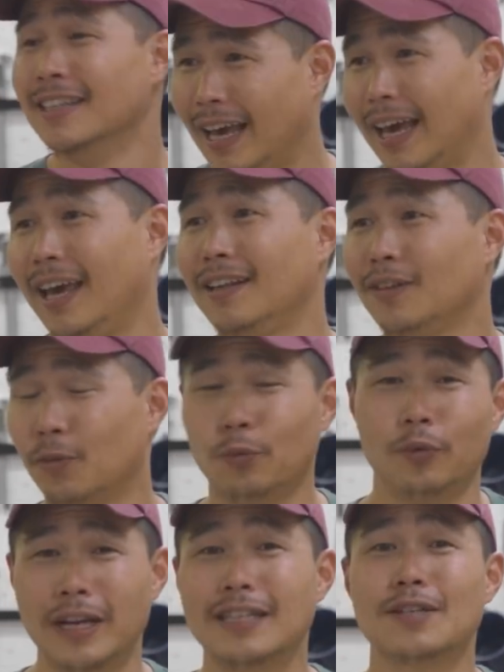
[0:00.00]
and the
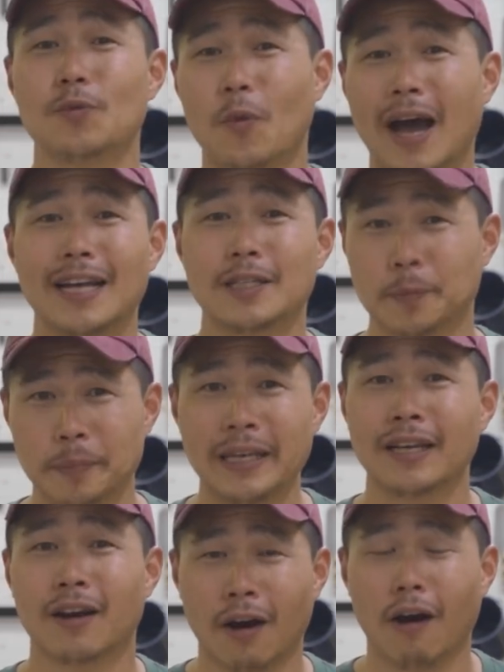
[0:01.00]
reason why it's
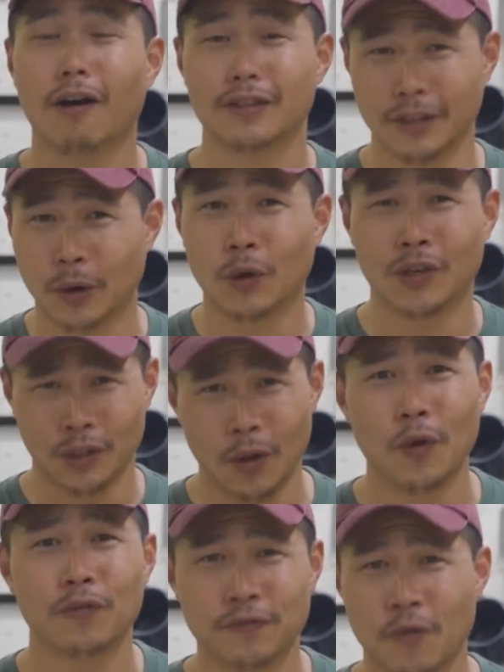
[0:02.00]
being called the
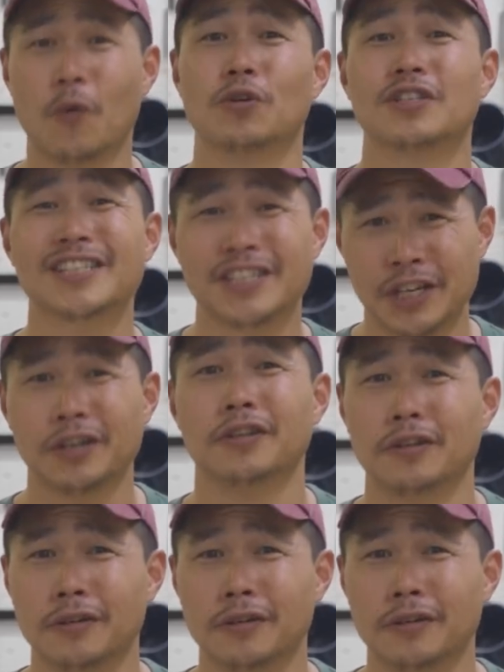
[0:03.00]
Glowforge Killer.